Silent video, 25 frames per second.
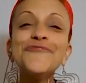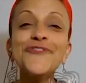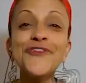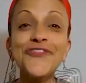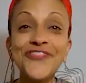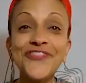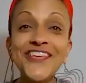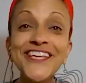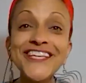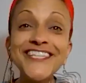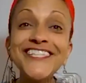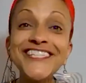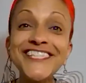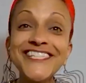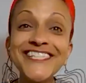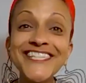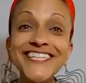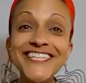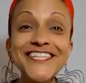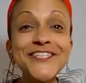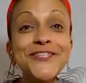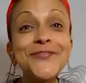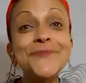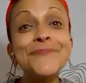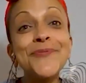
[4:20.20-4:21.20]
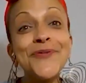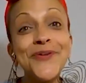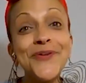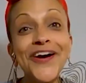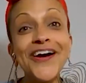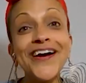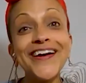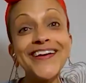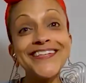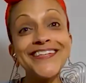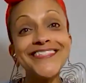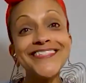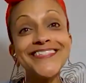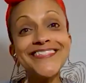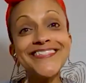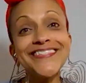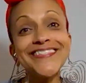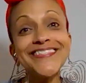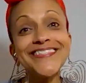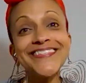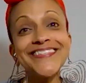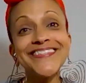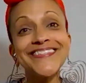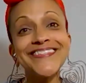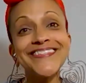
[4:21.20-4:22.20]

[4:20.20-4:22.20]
For this is the prize.